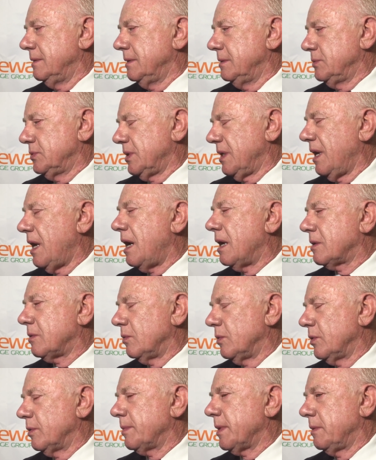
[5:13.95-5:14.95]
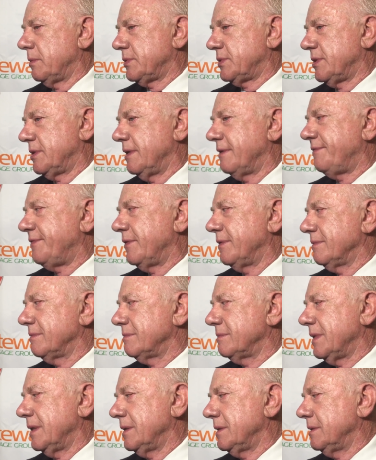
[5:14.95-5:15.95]
It was a locker room that was different,
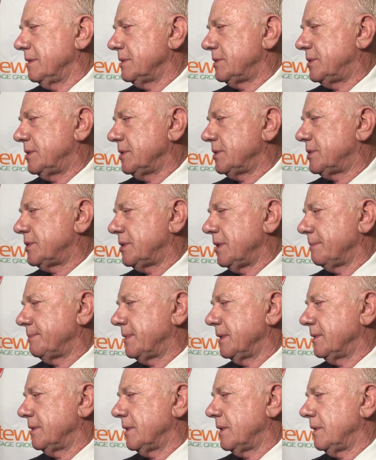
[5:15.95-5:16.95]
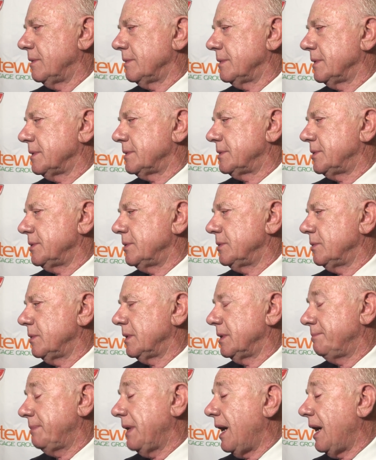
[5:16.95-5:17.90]
and it's just something, that you.